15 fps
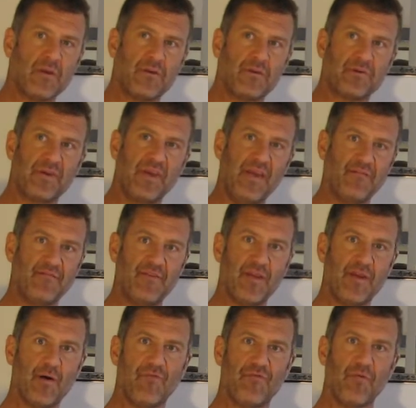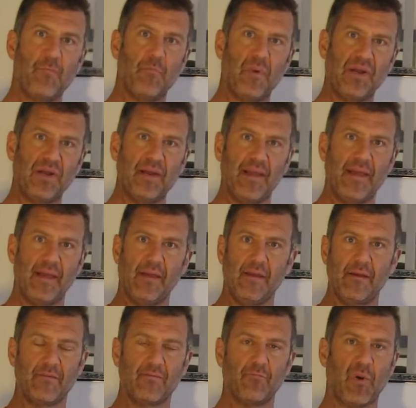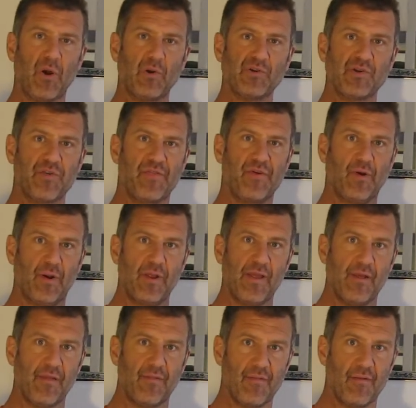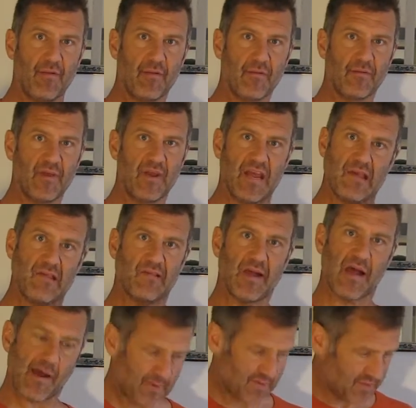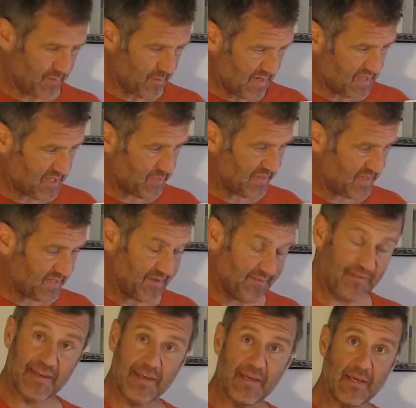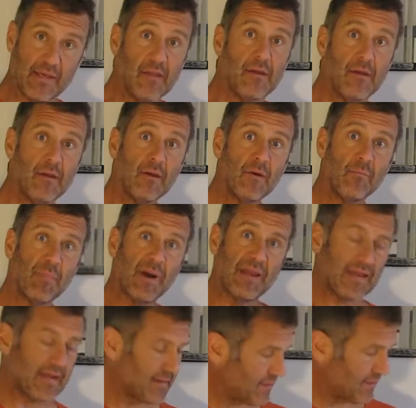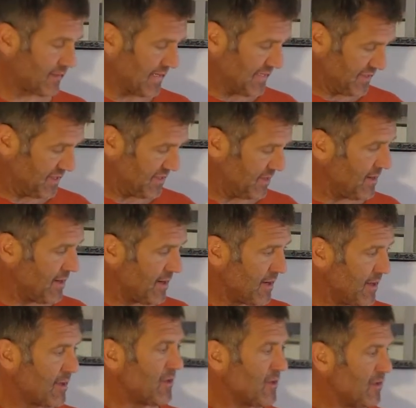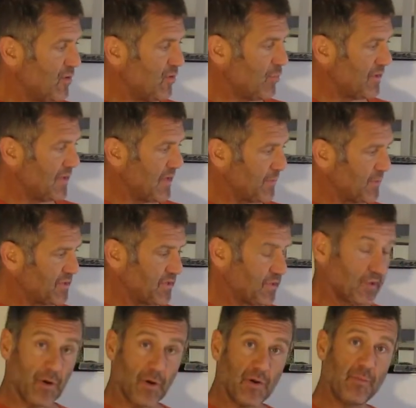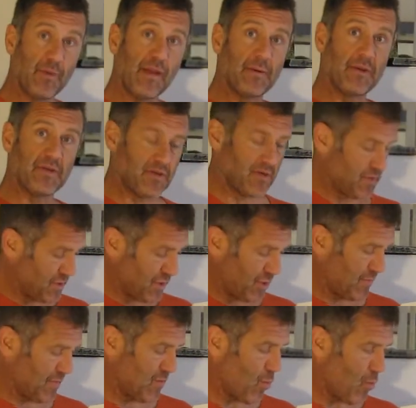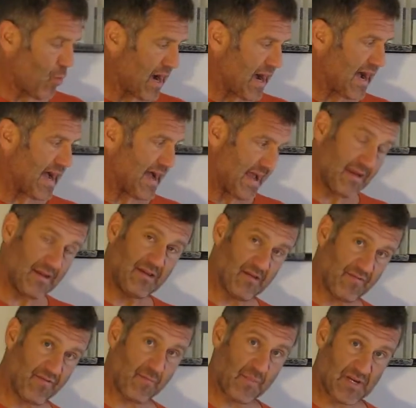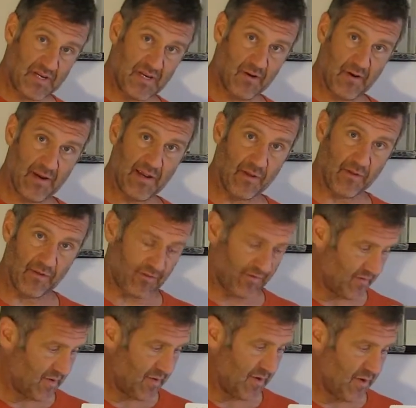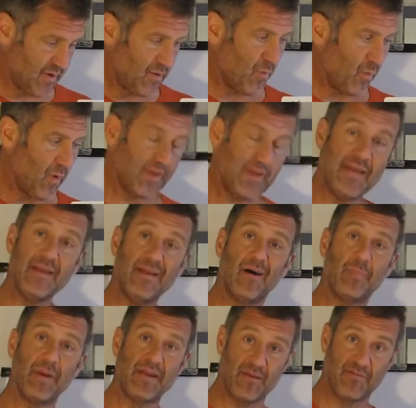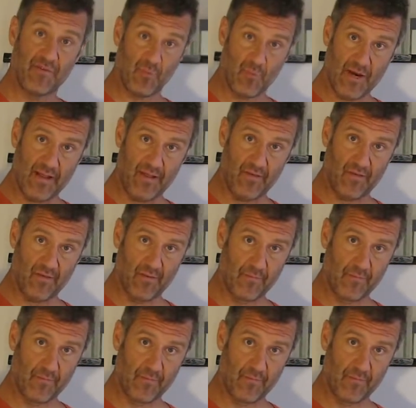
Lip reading: Okay, a video for Monday, March 30th. Today's topic is going to be specific heat. By the end of the lesson, you'll be able to learn, you'll be able to determine why different materials will heat up at different rates.